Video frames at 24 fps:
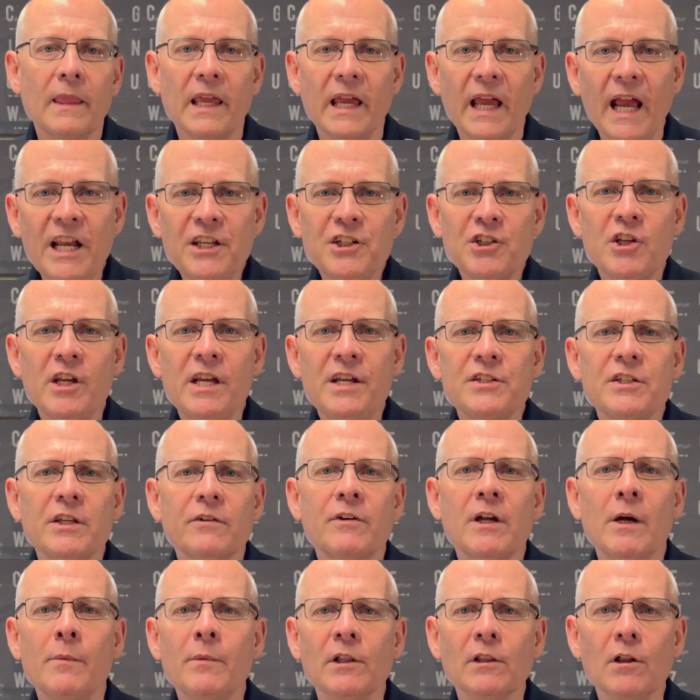HTs have
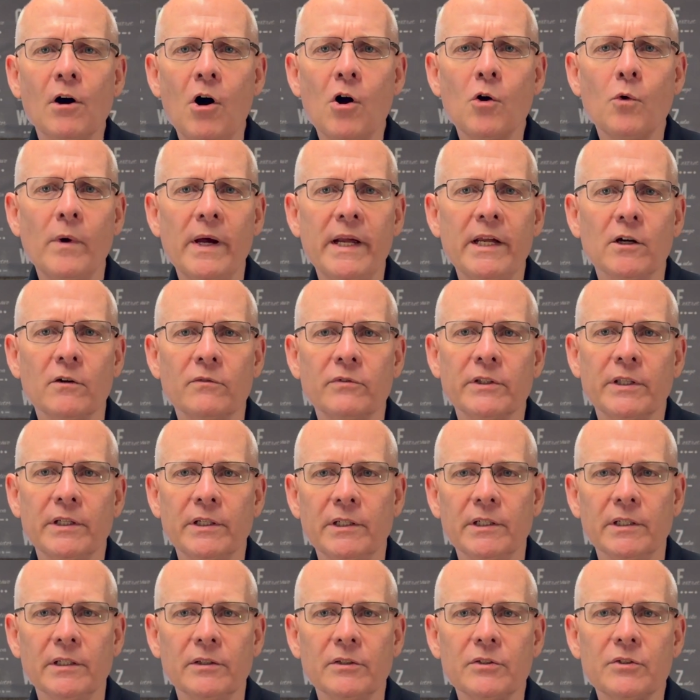come a long way over the
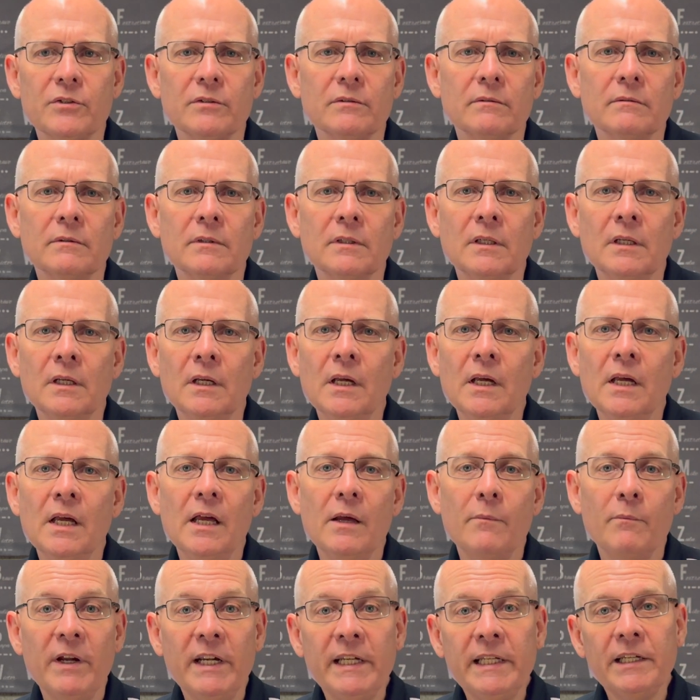years.
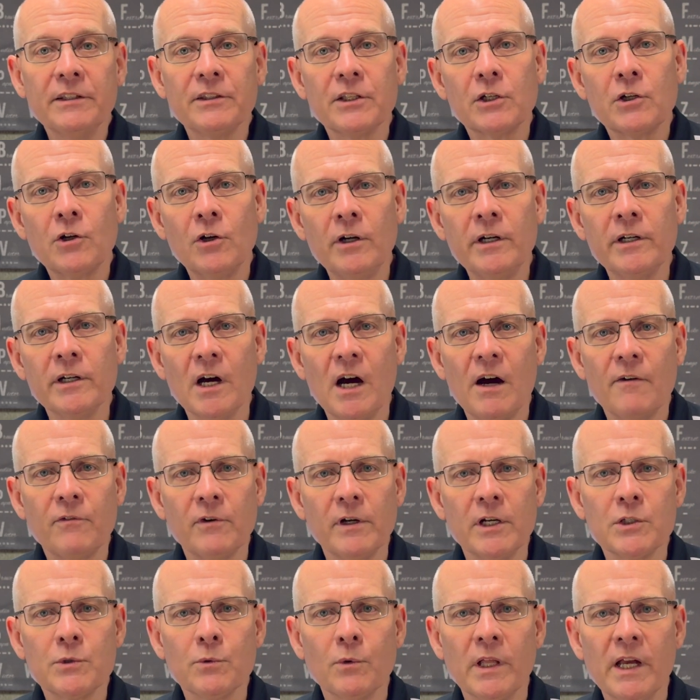Many of the current
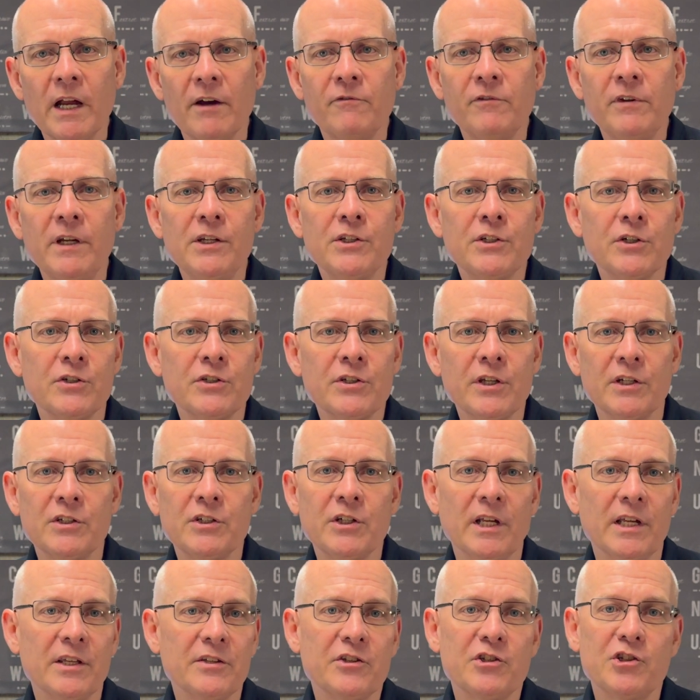offerings will have features such
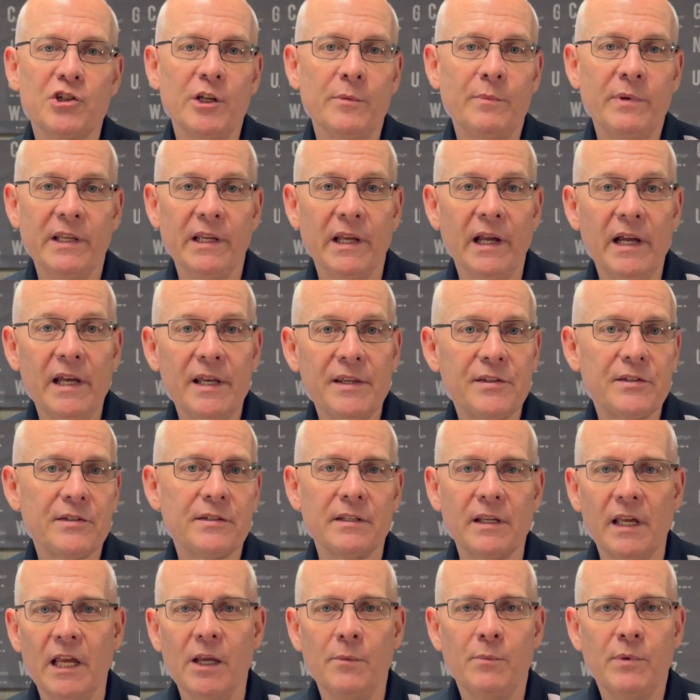as GPS,
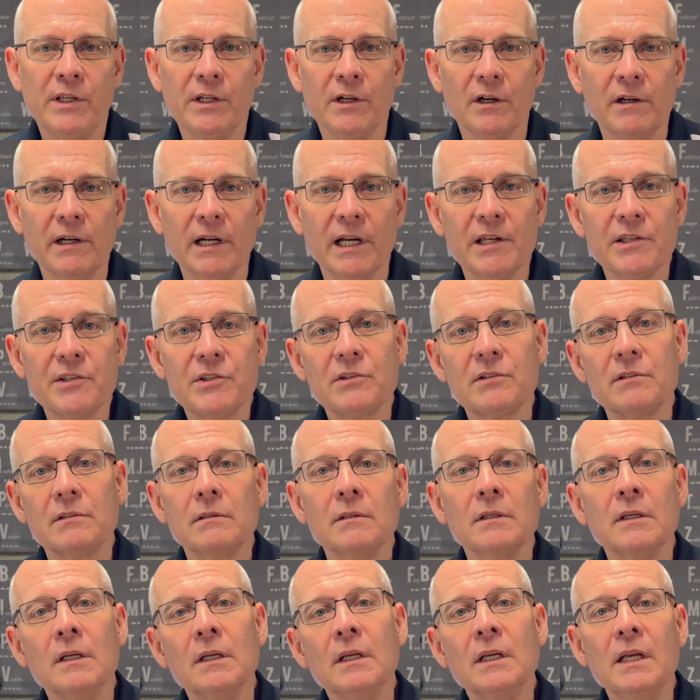APRS,
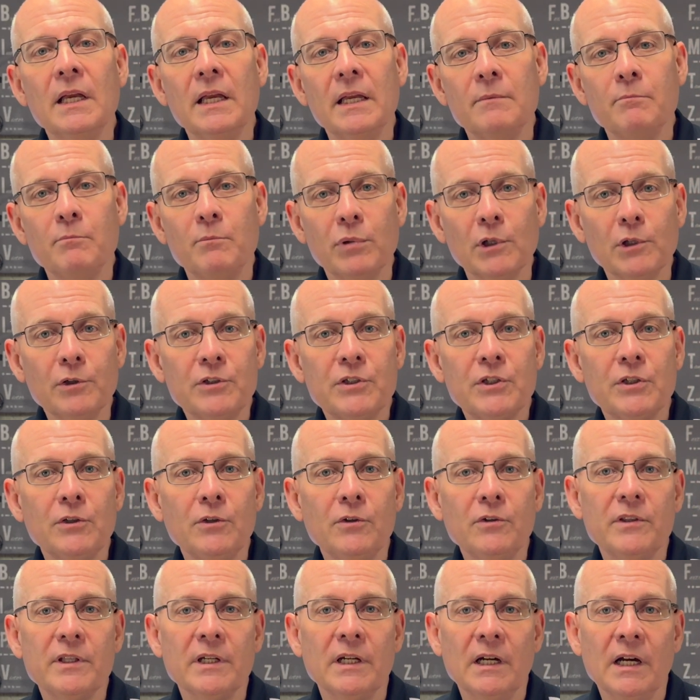
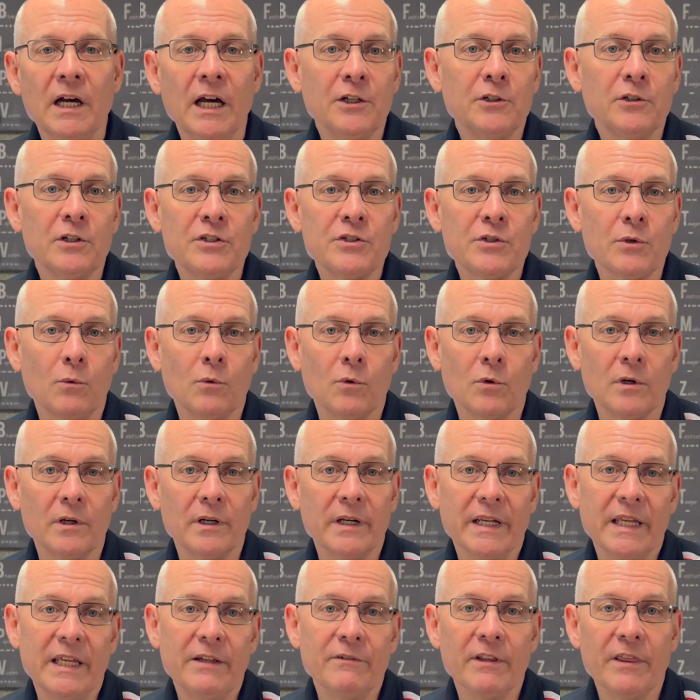Bluetooth, hundreds
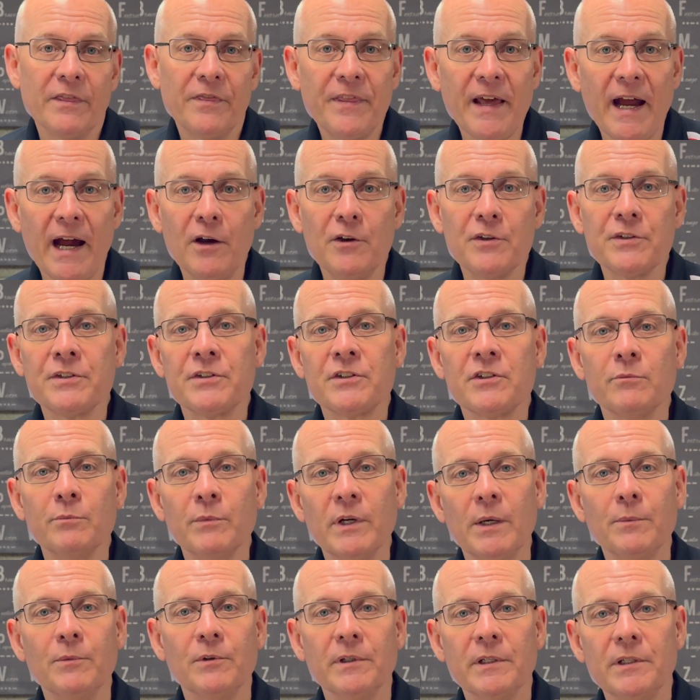or even thousands of
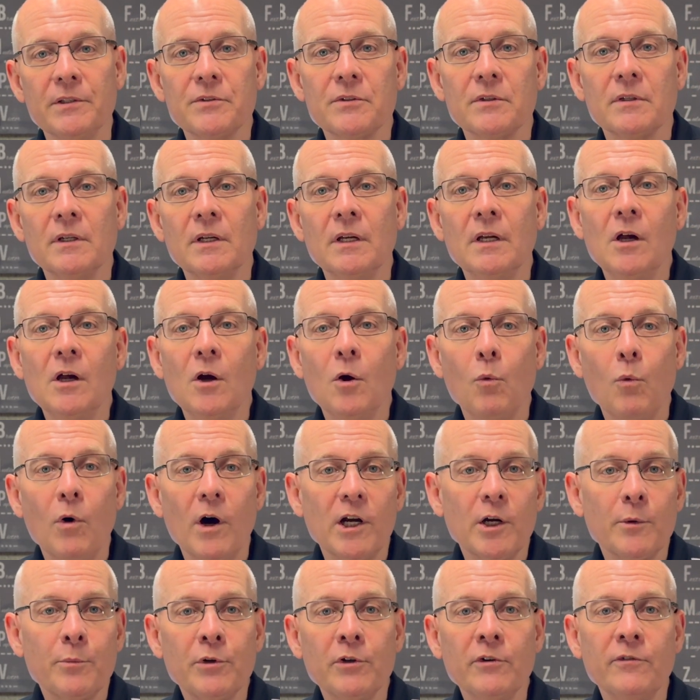memories,
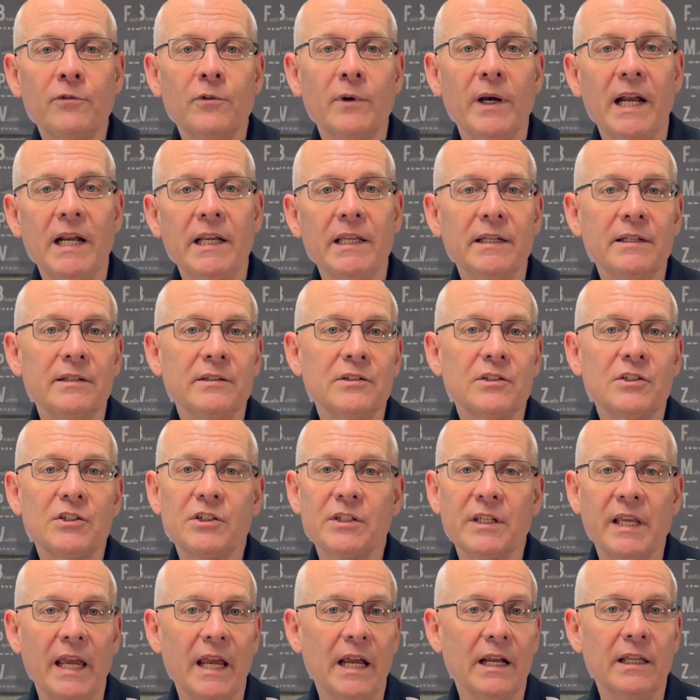waterproof ratings,
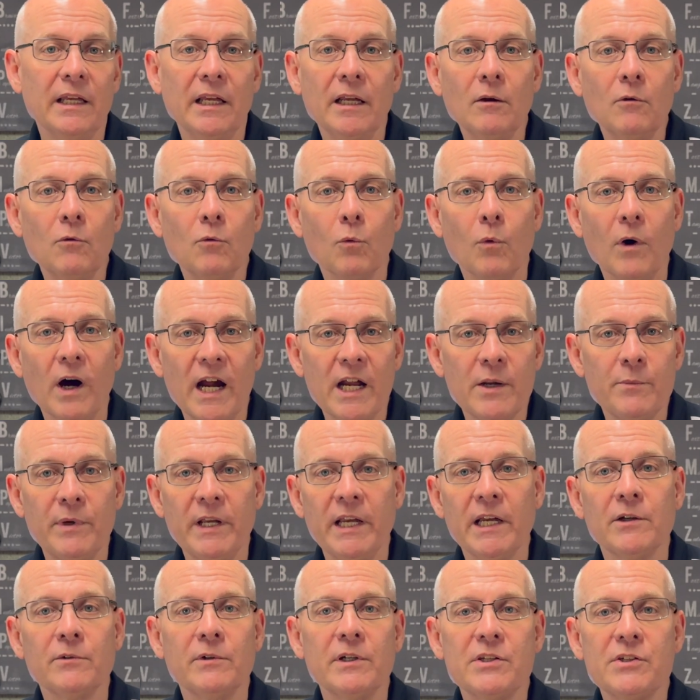scanning,
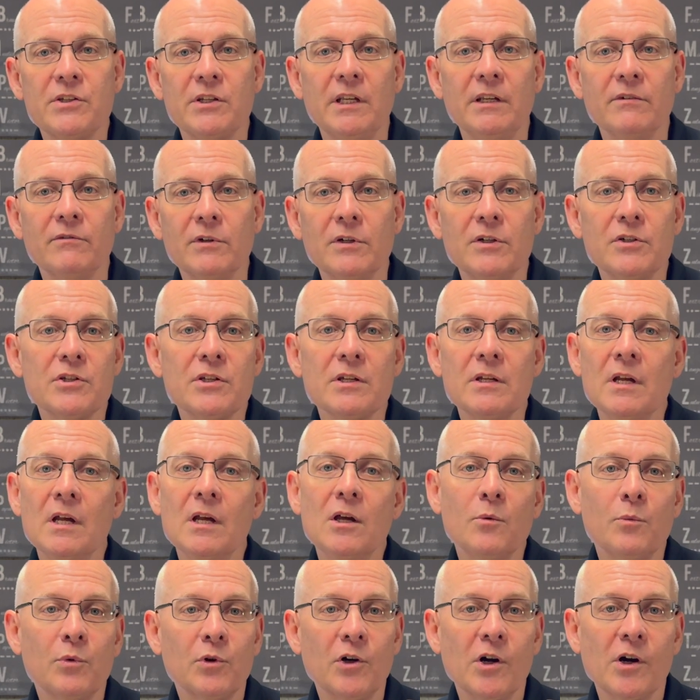wideband receivers,
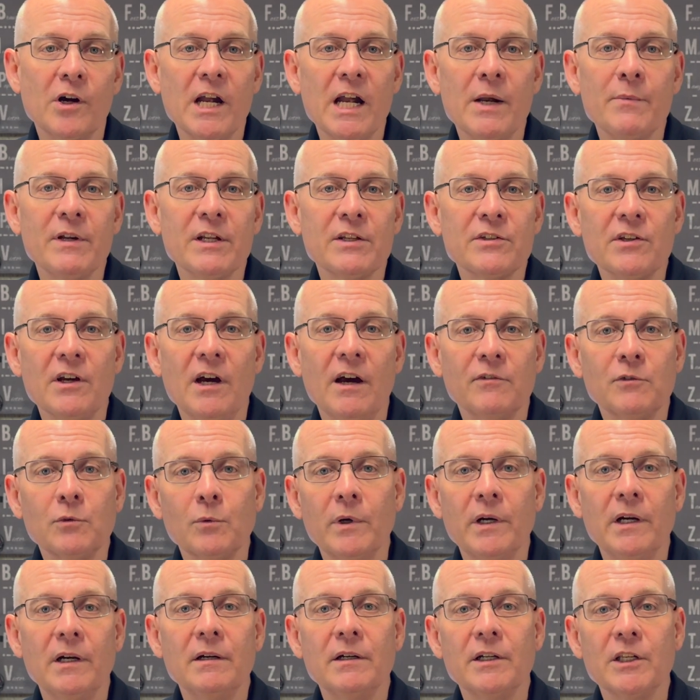programming
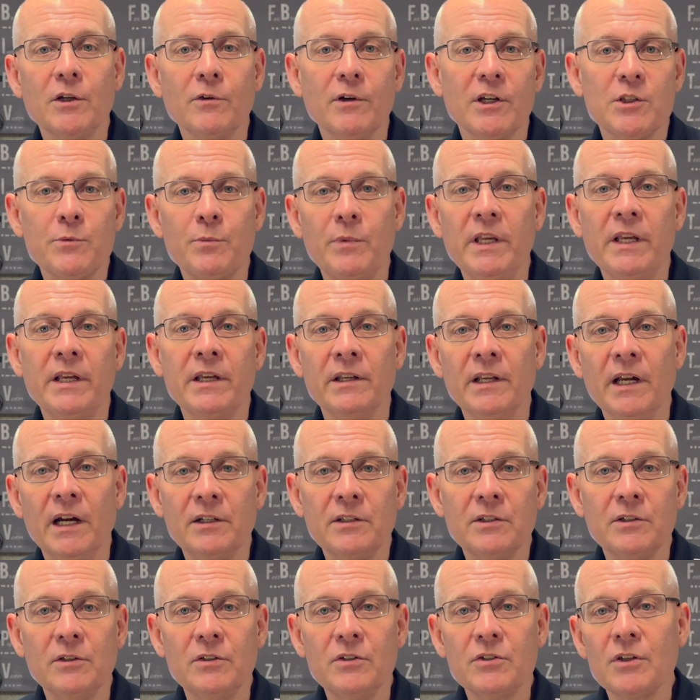software, USB
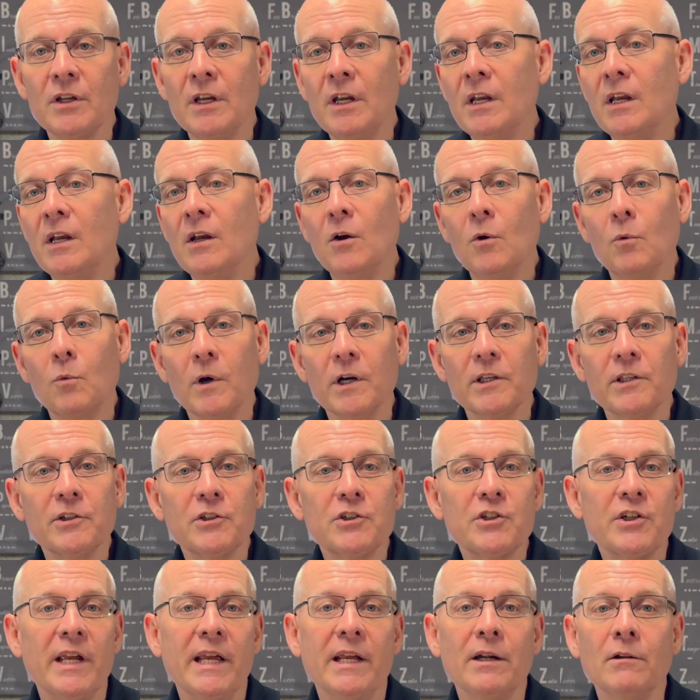connectors, weather
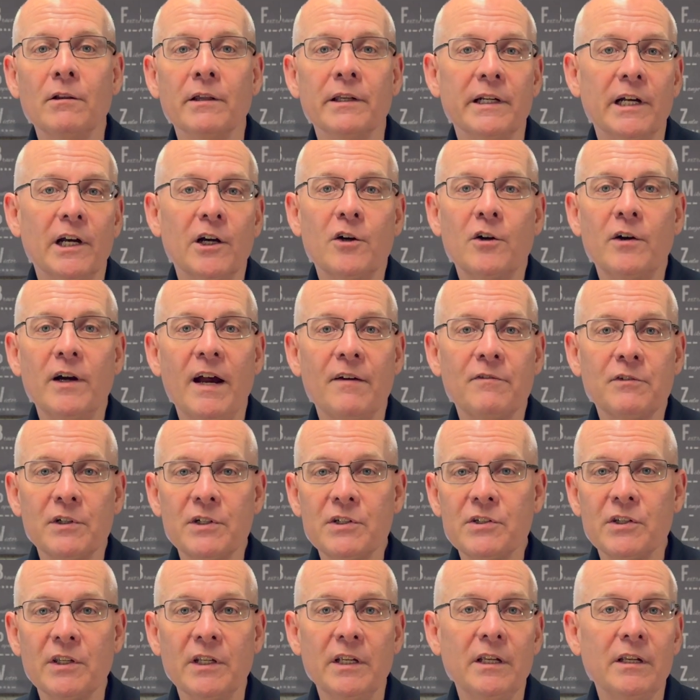channel and aircraft
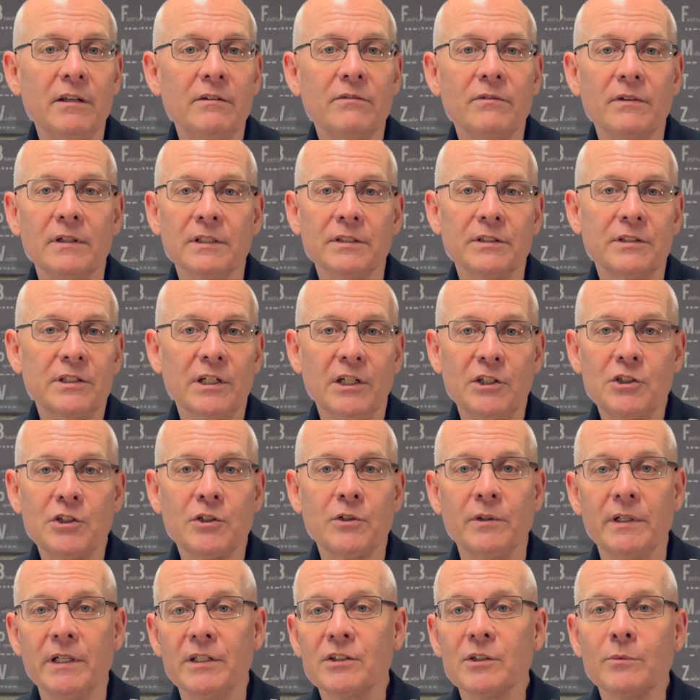receive, and
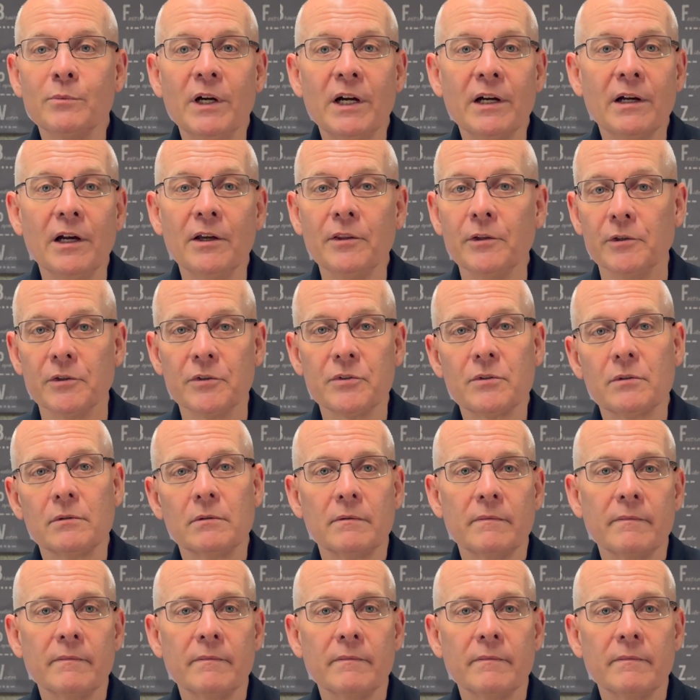touchscreens, among others.